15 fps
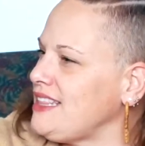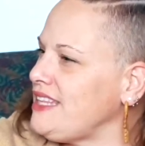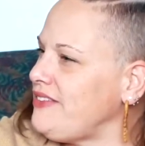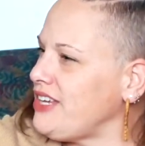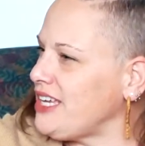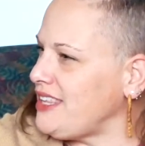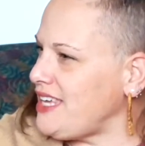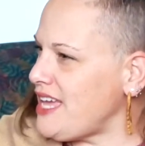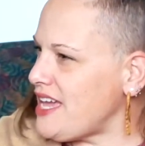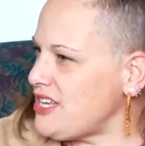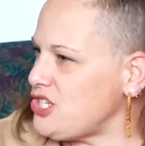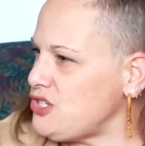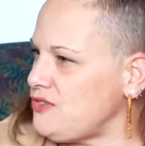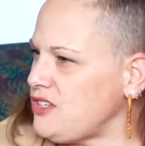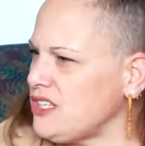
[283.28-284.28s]
living on the
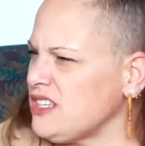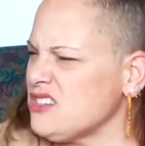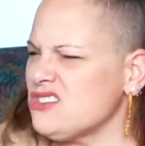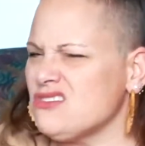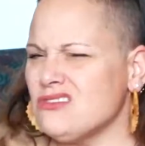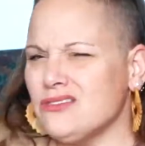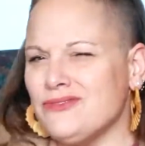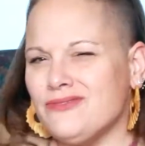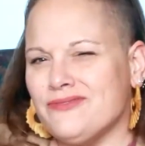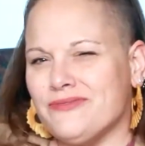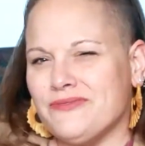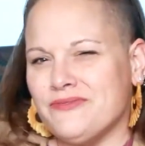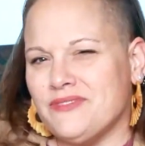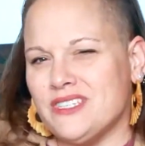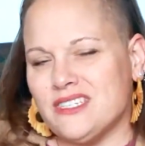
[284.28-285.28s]
edge feeling sort of
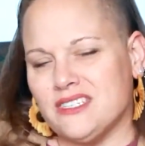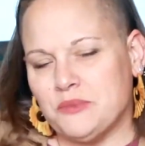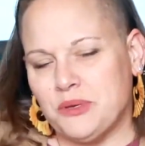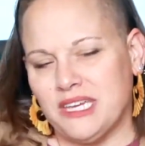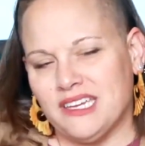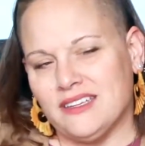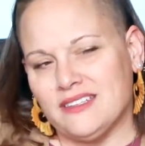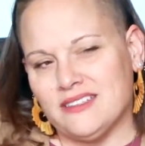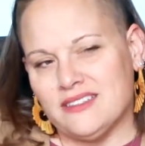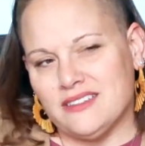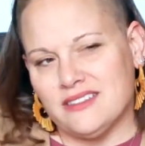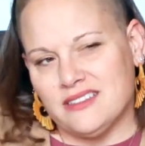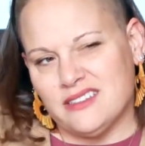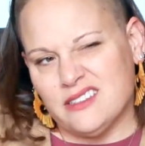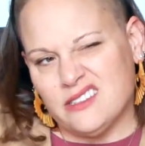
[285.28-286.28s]

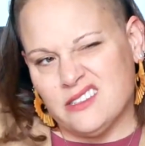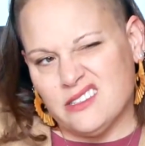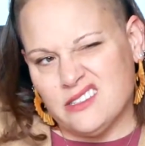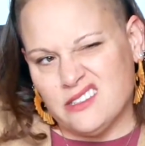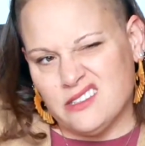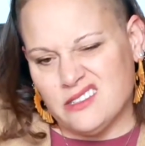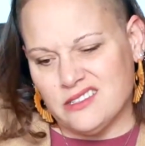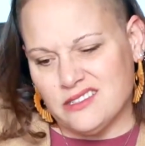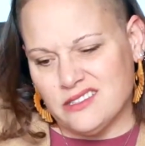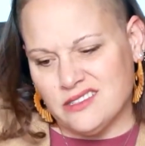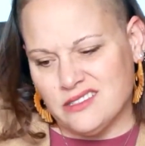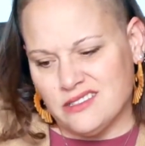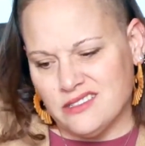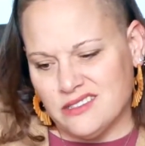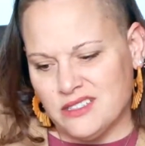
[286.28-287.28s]
dissipates and
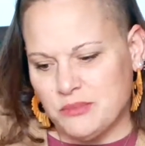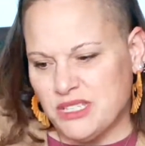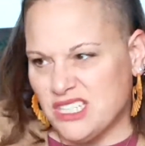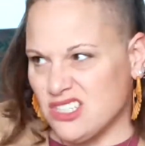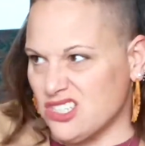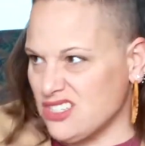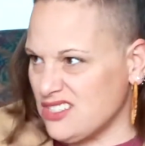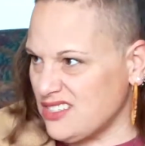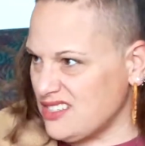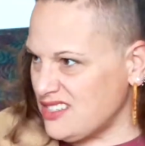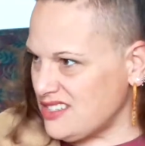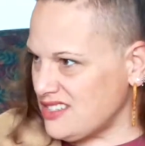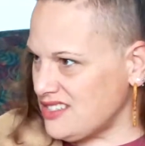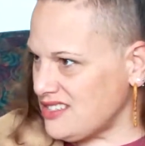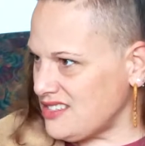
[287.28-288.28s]

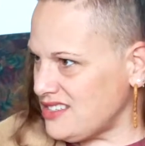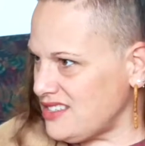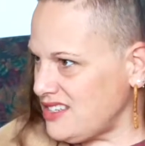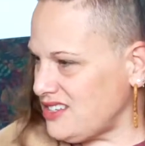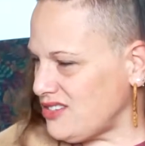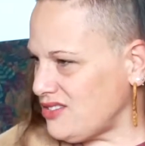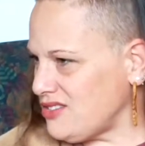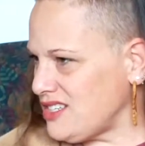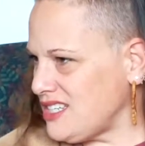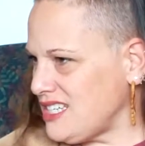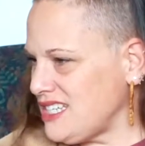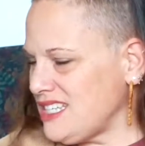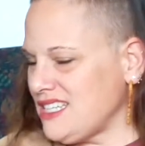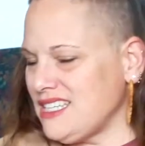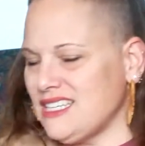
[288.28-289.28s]
diminishes,
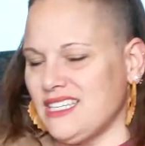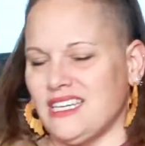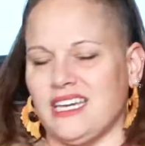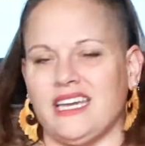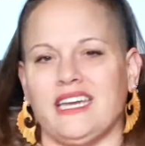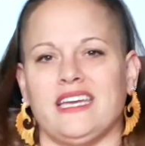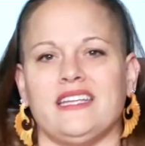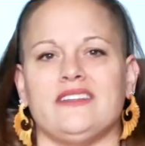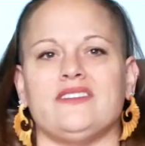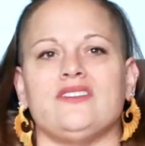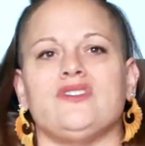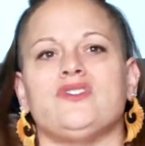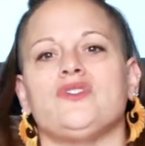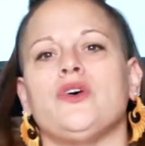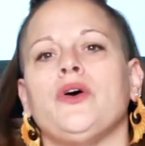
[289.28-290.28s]
and
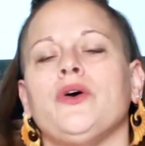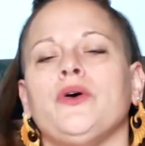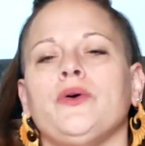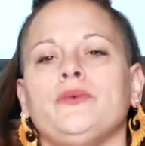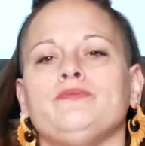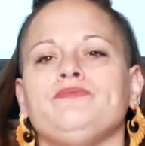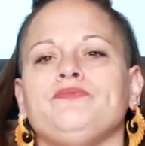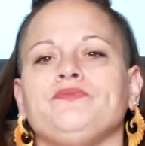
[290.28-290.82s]
so